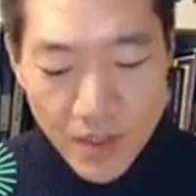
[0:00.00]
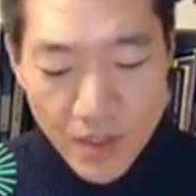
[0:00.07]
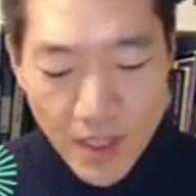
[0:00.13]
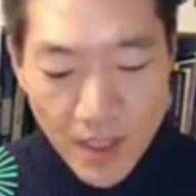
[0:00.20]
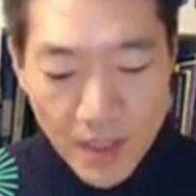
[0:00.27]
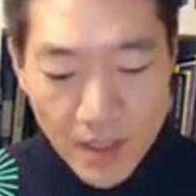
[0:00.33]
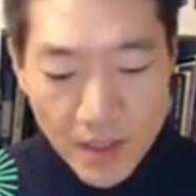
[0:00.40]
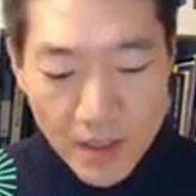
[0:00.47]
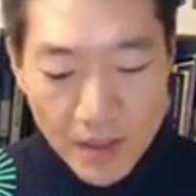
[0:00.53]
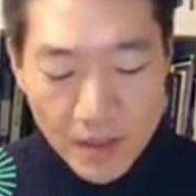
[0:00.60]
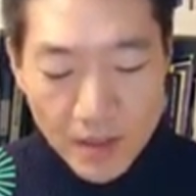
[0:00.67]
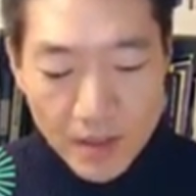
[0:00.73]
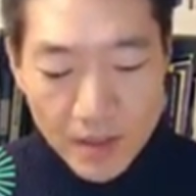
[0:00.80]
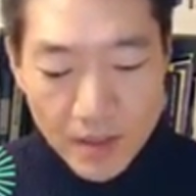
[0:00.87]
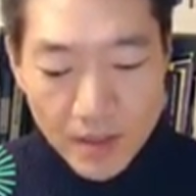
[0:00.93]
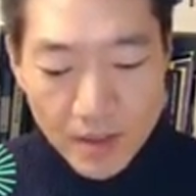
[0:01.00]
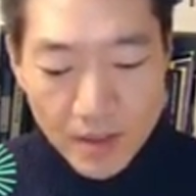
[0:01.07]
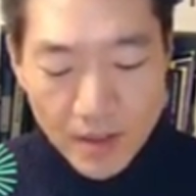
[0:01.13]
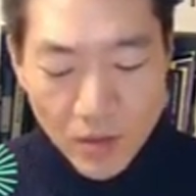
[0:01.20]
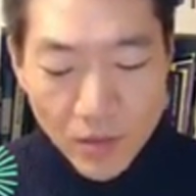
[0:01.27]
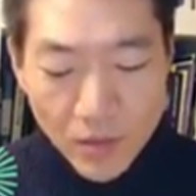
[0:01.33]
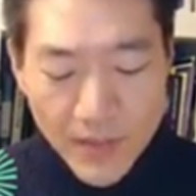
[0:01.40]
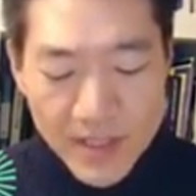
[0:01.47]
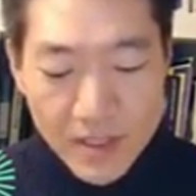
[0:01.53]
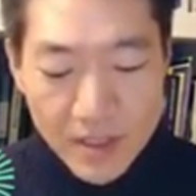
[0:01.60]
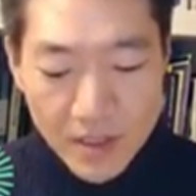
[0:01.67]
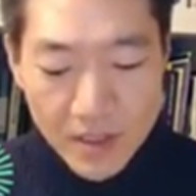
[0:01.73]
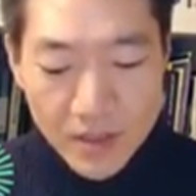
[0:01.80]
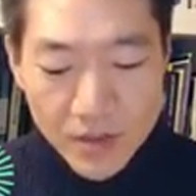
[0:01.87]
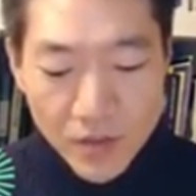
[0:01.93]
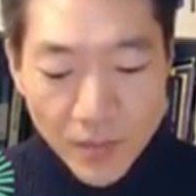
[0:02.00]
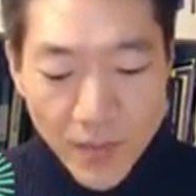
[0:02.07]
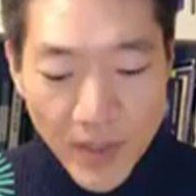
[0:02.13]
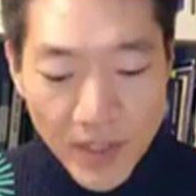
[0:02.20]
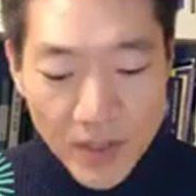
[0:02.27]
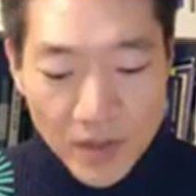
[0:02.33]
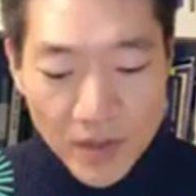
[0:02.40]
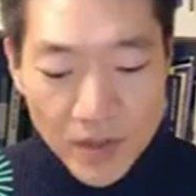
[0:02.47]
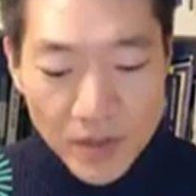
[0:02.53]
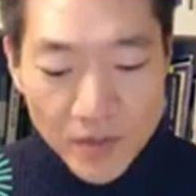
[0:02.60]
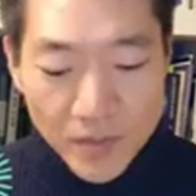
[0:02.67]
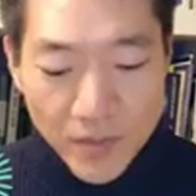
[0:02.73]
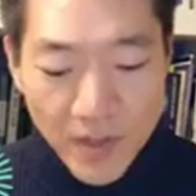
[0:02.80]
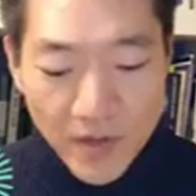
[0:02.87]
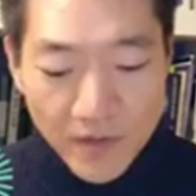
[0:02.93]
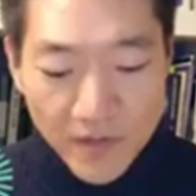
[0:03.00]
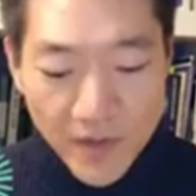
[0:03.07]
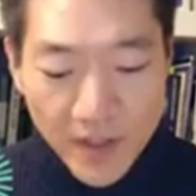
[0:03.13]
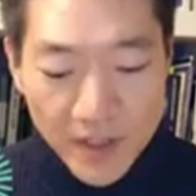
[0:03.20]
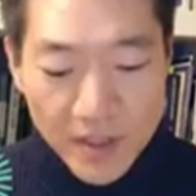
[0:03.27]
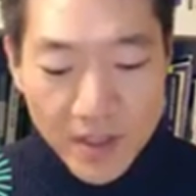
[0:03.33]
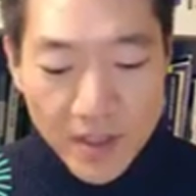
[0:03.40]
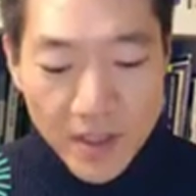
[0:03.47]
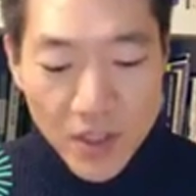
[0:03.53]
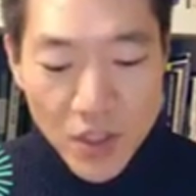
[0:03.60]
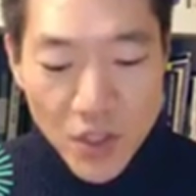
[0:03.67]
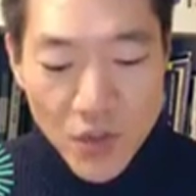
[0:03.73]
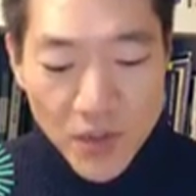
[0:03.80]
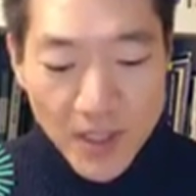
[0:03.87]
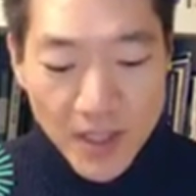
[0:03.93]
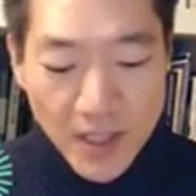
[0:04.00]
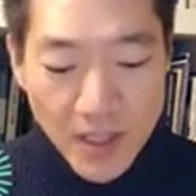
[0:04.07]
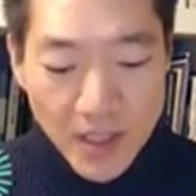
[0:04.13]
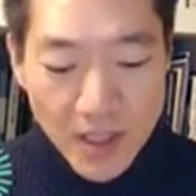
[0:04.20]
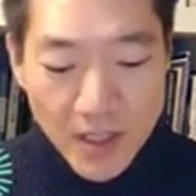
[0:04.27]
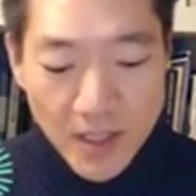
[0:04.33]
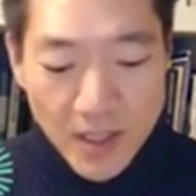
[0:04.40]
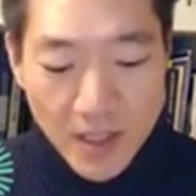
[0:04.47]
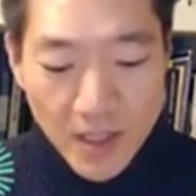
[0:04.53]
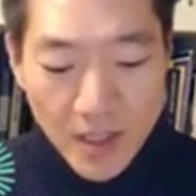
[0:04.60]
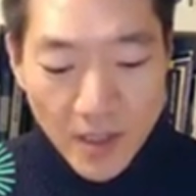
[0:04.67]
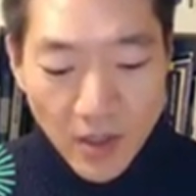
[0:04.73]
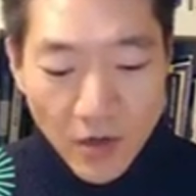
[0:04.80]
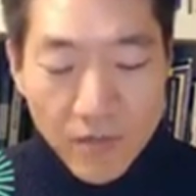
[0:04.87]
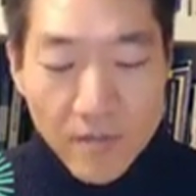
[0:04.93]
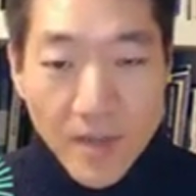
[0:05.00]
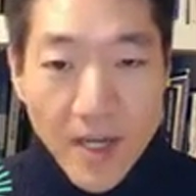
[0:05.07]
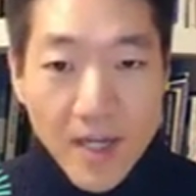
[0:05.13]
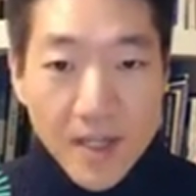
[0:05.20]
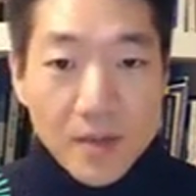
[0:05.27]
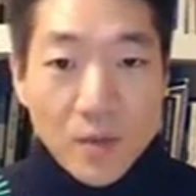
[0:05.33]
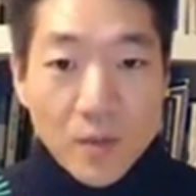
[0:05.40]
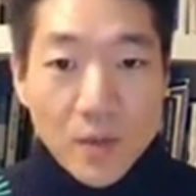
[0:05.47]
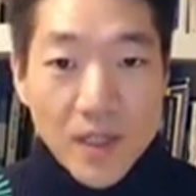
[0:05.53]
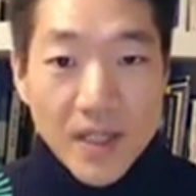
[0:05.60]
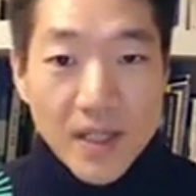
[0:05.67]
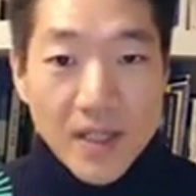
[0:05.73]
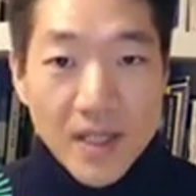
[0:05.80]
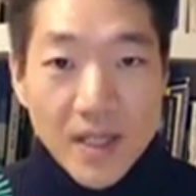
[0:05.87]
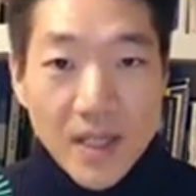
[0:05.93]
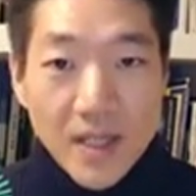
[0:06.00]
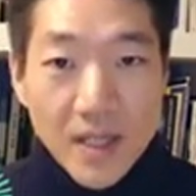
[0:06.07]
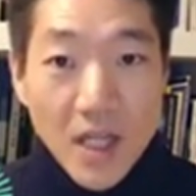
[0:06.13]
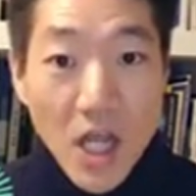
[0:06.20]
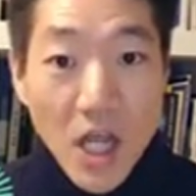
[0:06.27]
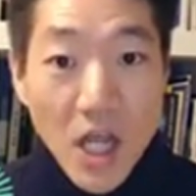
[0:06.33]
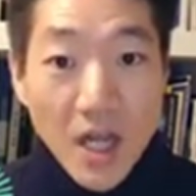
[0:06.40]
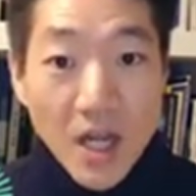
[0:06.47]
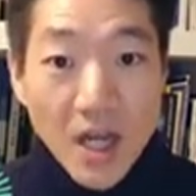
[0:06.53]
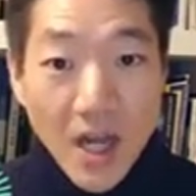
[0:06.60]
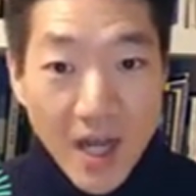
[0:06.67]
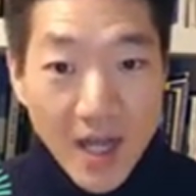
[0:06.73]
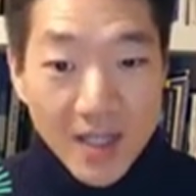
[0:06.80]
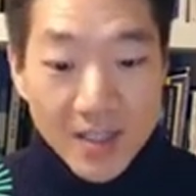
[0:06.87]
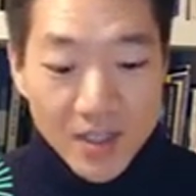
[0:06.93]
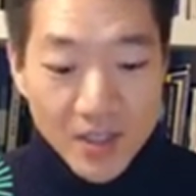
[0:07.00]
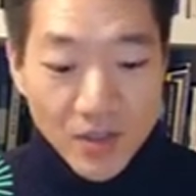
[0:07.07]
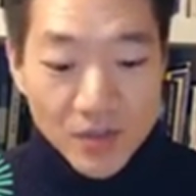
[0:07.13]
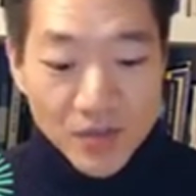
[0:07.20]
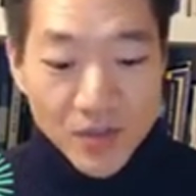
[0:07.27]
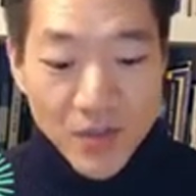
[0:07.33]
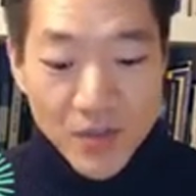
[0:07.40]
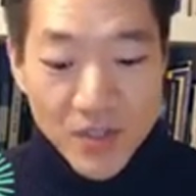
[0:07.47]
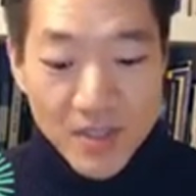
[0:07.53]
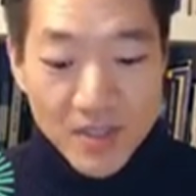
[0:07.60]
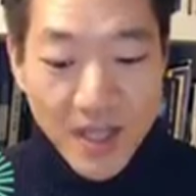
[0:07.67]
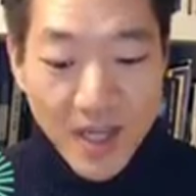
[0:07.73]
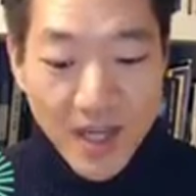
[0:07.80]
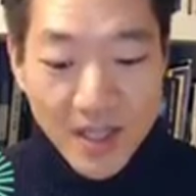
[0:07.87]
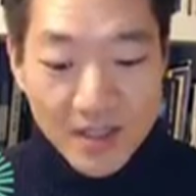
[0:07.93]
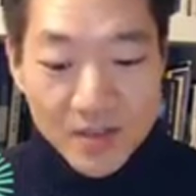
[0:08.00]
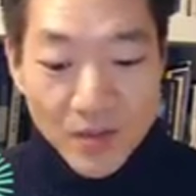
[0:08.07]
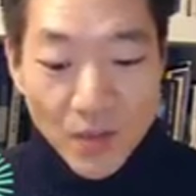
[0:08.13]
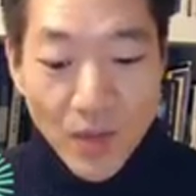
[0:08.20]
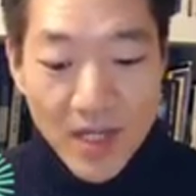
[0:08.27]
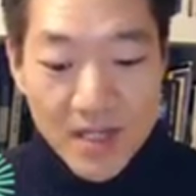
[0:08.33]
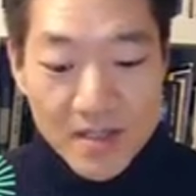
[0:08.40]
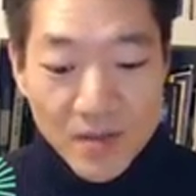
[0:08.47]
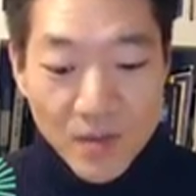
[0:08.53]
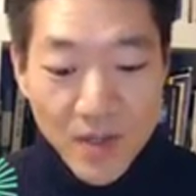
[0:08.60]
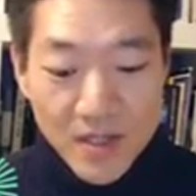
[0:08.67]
And they will be certain to bring you into perfect unity of mind with God. He also uses God. So Wallace D.